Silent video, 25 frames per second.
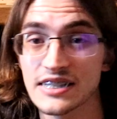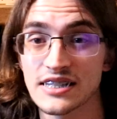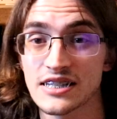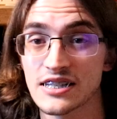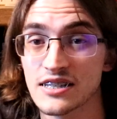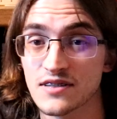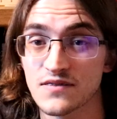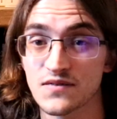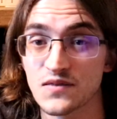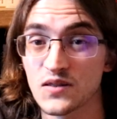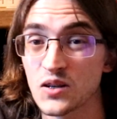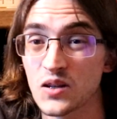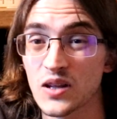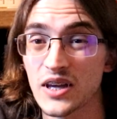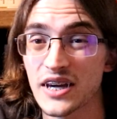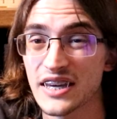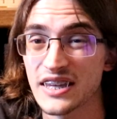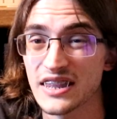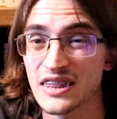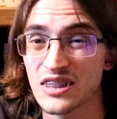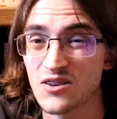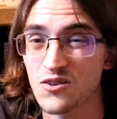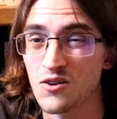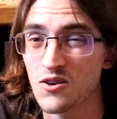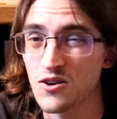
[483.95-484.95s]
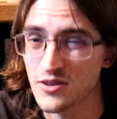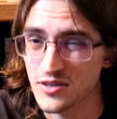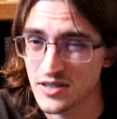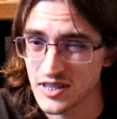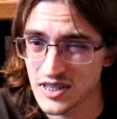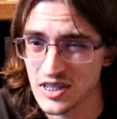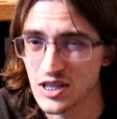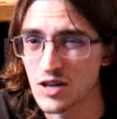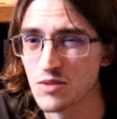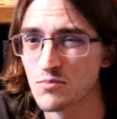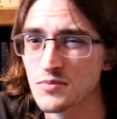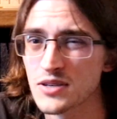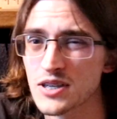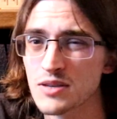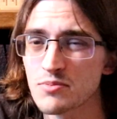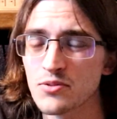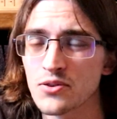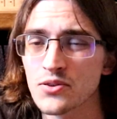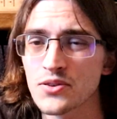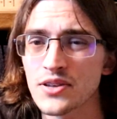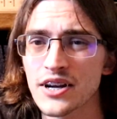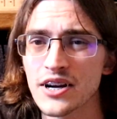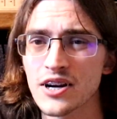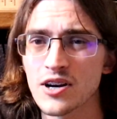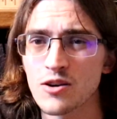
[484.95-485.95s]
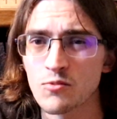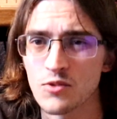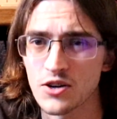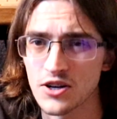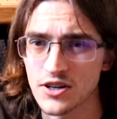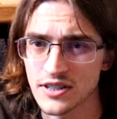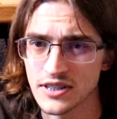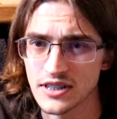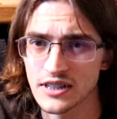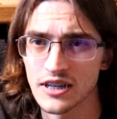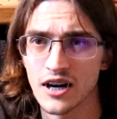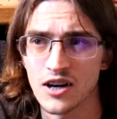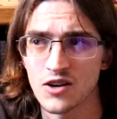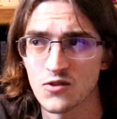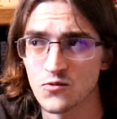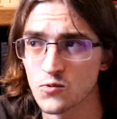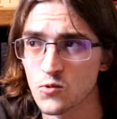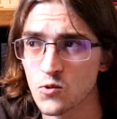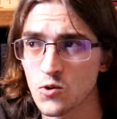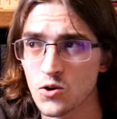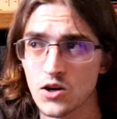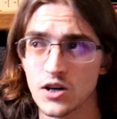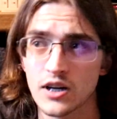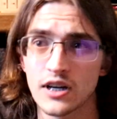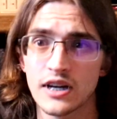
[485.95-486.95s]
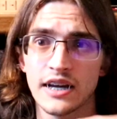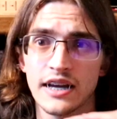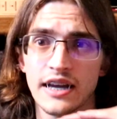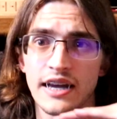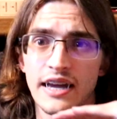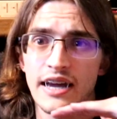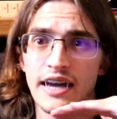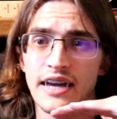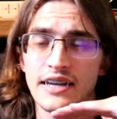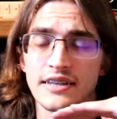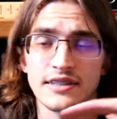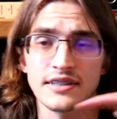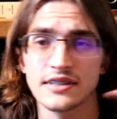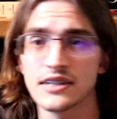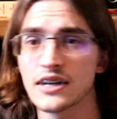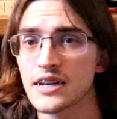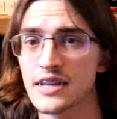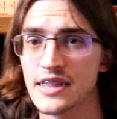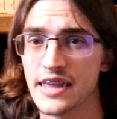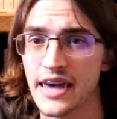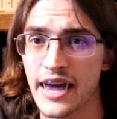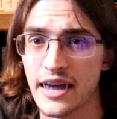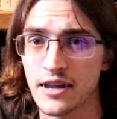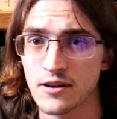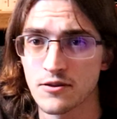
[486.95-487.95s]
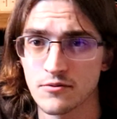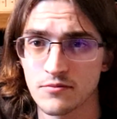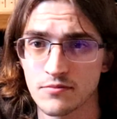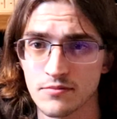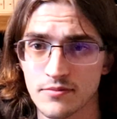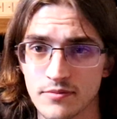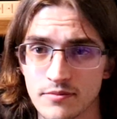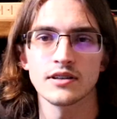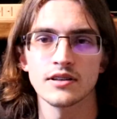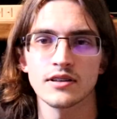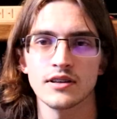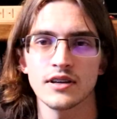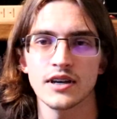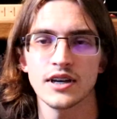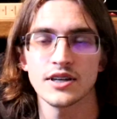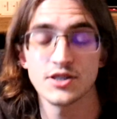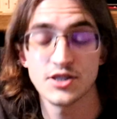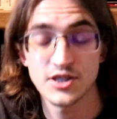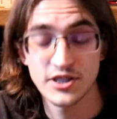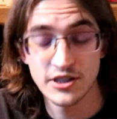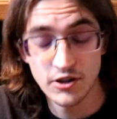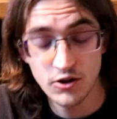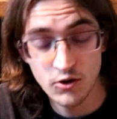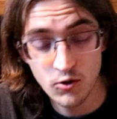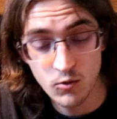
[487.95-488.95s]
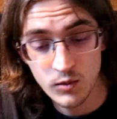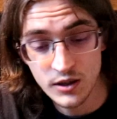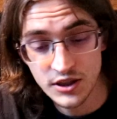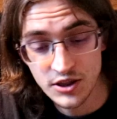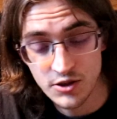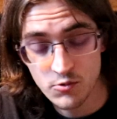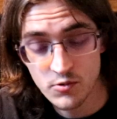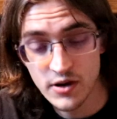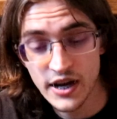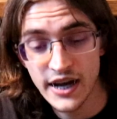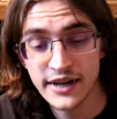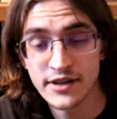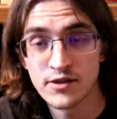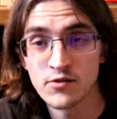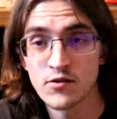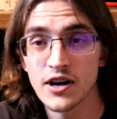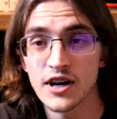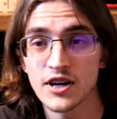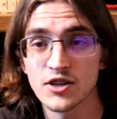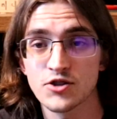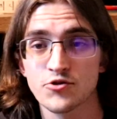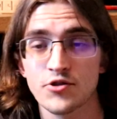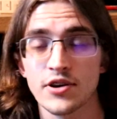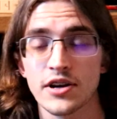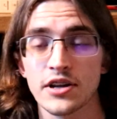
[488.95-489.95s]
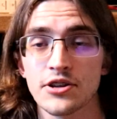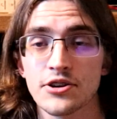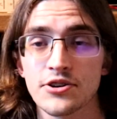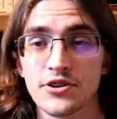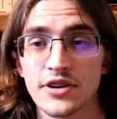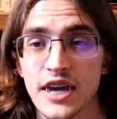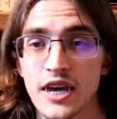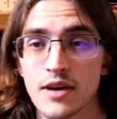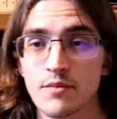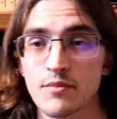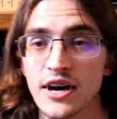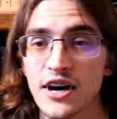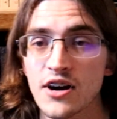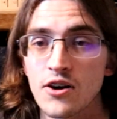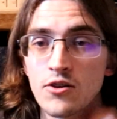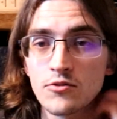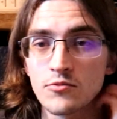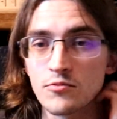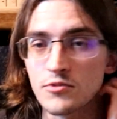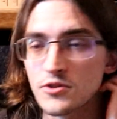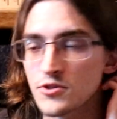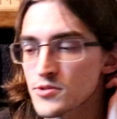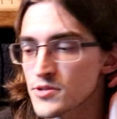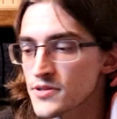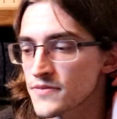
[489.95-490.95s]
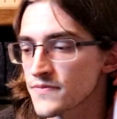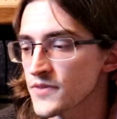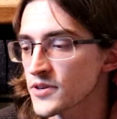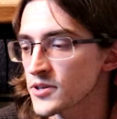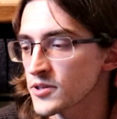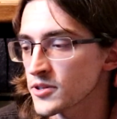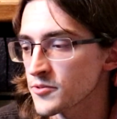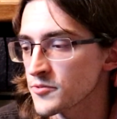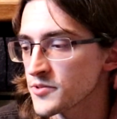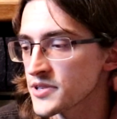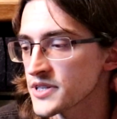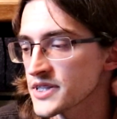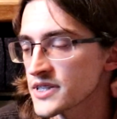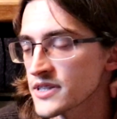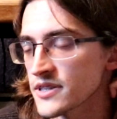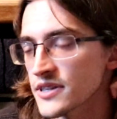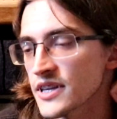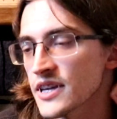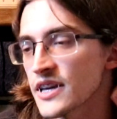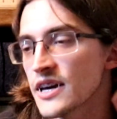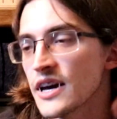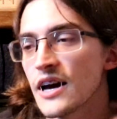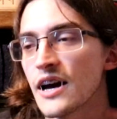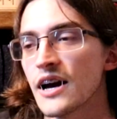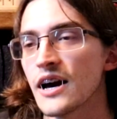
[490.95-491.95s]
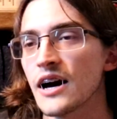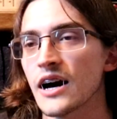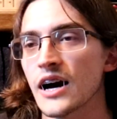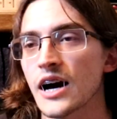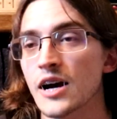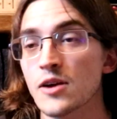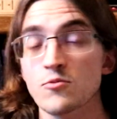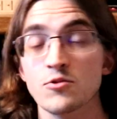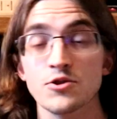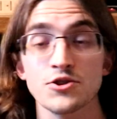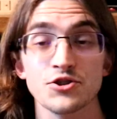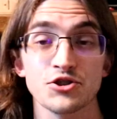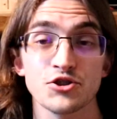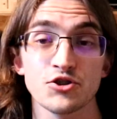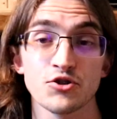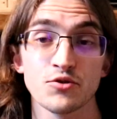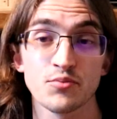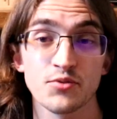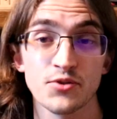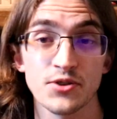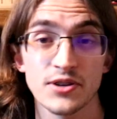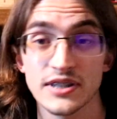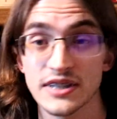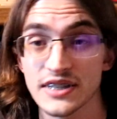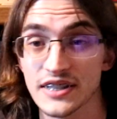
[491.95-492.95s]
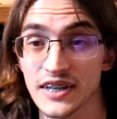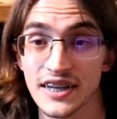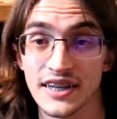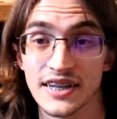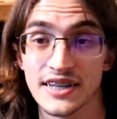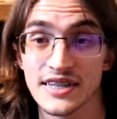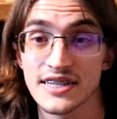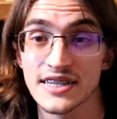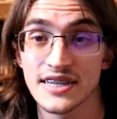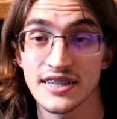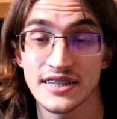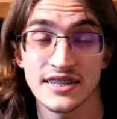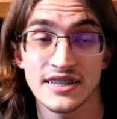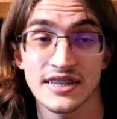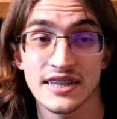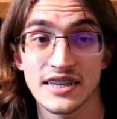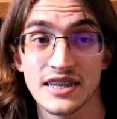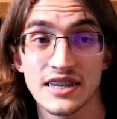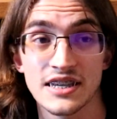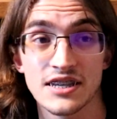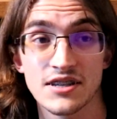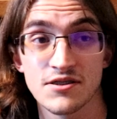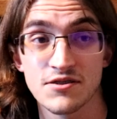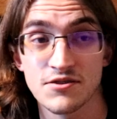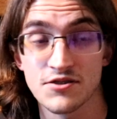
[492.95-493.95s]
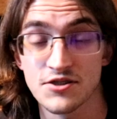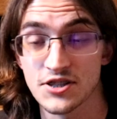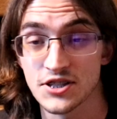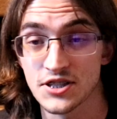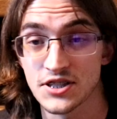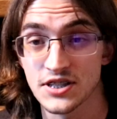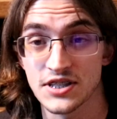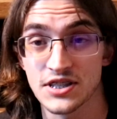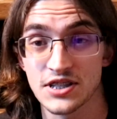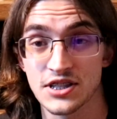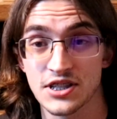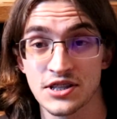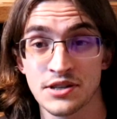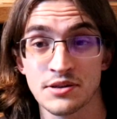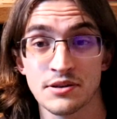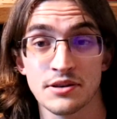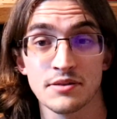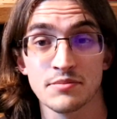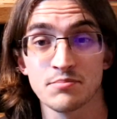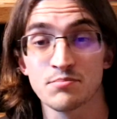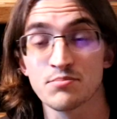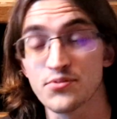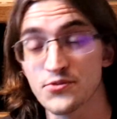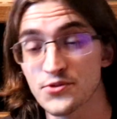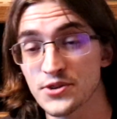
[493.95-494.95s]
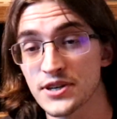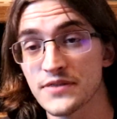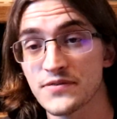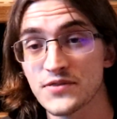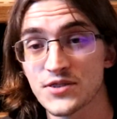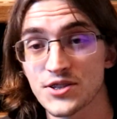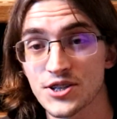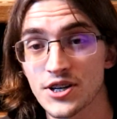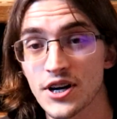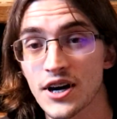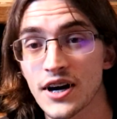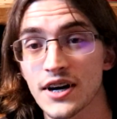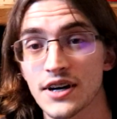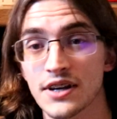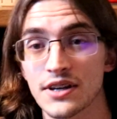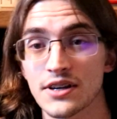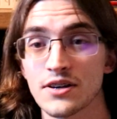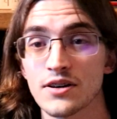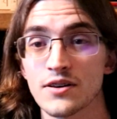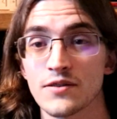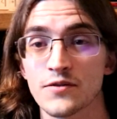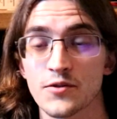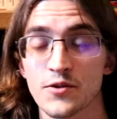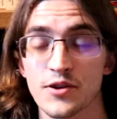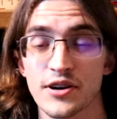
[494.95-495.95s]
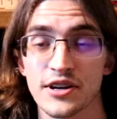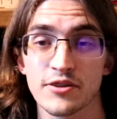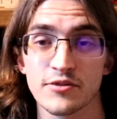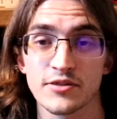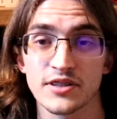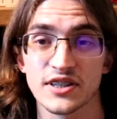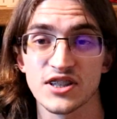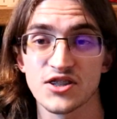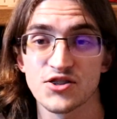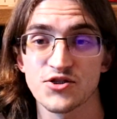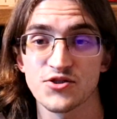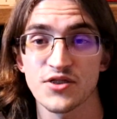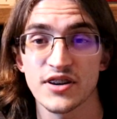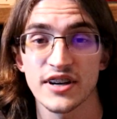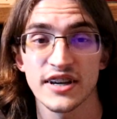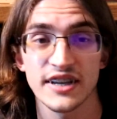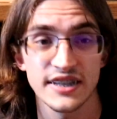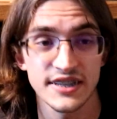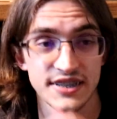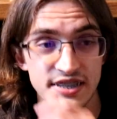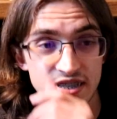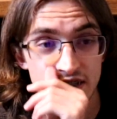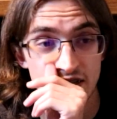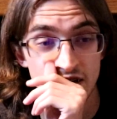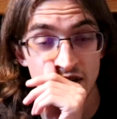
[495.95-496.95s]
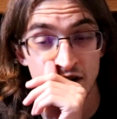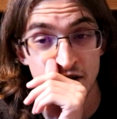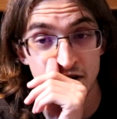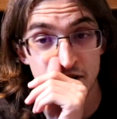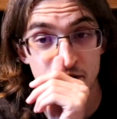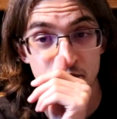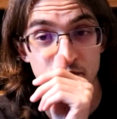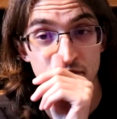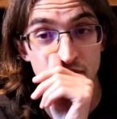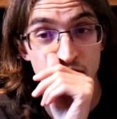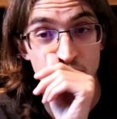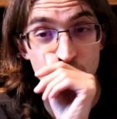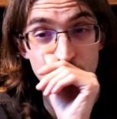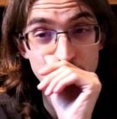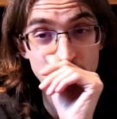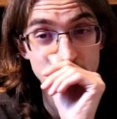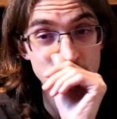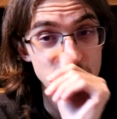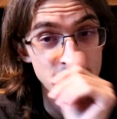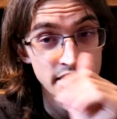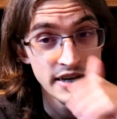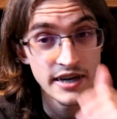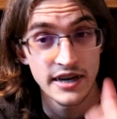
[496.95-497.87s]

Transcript: does feel like there are some people there, whereas God of War has none of that. And so when the Ragnarok trailer came out, which was fairly recently, I was super excited to see just the brief shot of Kratos and Atreus on a boat